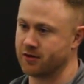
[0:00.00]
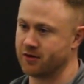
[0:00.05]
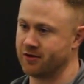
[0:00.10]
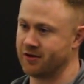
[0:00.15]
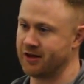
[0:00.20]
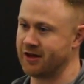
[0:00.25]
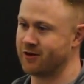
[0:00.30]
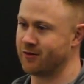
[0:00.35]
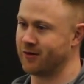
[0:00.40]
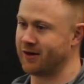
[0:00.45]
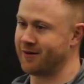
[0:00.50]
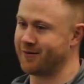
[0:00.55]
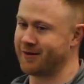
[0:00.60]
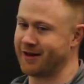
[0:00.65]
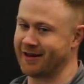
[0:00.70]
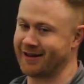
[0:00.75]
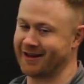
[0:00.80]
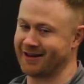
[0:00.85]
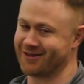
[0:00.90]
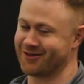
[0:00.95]
You need to
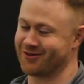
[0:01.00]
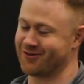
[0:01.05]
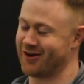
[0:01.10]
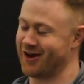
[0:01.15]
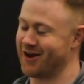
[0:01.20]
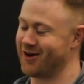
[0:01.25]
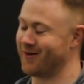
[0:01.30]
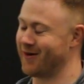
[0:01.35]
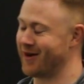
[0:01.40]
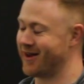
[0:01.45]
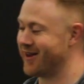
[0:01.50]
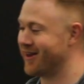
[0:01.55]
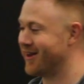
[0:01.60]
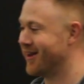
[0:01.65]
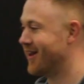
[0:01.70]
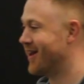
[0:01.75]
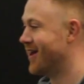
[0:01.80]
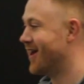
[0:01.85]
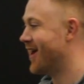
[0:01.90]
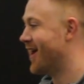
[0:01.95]
eliminate that straight away.
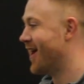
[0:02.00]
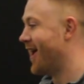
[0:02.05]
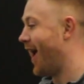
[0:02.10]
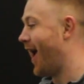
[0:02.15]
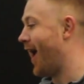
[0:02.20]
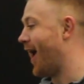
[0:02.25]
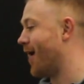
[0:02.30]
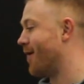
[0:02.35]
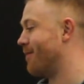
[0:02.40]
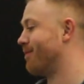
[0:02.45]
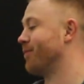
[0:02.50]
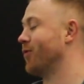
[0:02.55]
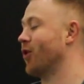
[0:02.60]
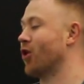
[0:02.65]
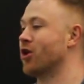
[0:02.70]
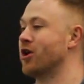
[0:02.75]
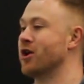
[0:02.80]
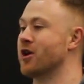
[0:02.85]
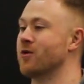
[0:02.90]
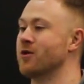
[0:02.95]

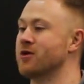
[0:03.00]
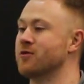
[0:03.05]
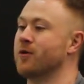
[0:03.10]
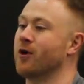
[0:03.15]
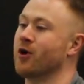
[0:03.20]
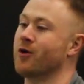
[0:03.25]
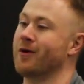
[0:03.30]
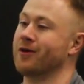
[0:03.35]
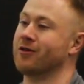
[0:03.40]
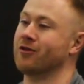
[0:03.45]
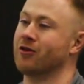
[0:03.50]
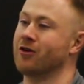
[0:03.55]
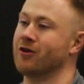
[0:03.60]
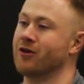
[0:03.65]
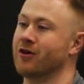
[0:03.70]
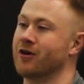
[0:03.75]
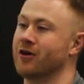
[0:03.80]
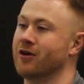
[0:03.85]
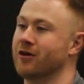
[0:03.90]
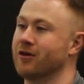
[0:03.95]
Earlier we spoke about the
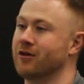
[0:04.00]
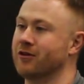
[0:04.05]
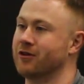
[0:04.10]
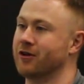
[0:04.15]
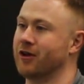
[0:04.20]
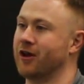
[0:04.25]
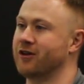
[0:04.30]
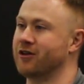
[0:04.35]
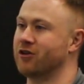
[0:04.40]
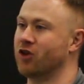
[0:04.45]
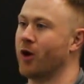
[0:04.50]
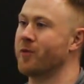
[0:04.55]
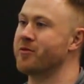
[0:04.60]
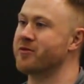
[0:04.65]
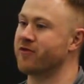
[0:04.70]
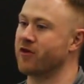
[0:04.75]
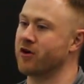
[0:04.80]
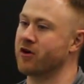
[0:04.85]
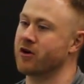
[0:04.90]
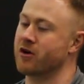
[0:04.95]
hunger, the
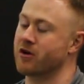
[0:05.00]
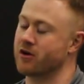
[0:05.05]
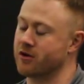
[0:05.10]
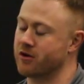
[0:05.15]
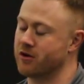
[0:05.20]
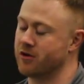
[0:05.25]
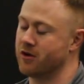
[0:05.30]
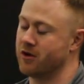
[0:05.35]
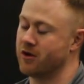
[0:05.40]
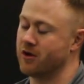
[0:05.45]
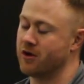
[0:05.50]
types of hunger.